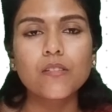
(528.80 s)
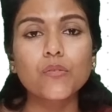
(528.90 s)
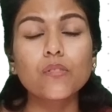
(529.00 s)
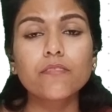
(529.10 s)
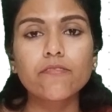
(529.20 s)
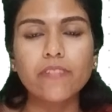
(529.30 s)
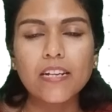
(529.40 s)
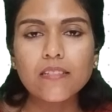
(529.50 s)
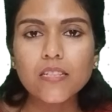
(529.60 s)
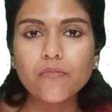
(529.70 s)
So if you
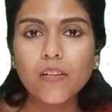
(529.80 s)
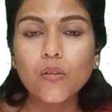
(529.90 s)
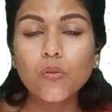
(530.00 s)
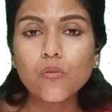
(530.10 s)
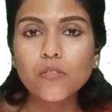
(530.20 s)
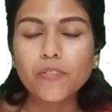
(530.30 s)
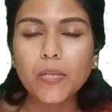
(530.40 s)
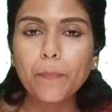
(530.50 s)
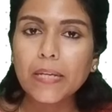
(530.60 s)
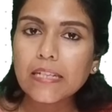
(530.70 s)
find this video
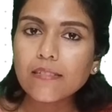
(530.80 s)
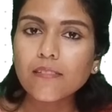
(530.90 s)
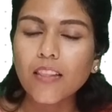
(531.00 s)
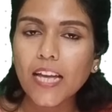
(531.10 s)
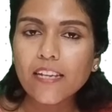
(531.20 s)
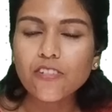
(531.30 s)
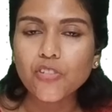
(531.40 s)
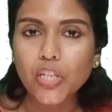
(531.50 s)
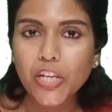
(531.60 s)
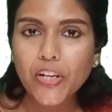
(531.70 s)
useful, please like,
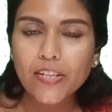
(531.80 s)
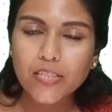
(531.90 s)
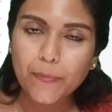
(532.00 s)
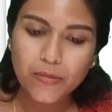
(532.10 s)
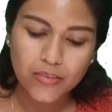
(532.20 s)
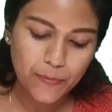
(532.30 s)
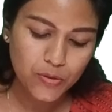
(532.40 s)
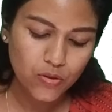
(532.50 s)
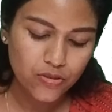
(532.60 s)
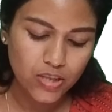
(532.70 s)
share and subscribe
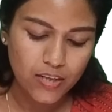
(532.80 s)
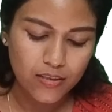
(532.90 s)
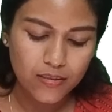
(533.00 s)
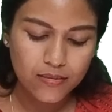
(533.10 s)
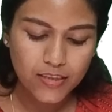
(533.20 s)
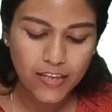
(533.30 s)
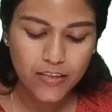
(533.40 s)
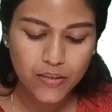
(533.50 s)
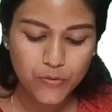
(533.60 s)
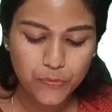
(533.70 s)
to our channel.
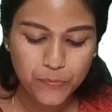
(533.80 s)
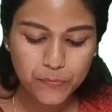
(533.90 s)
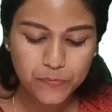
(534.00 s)
Thank you.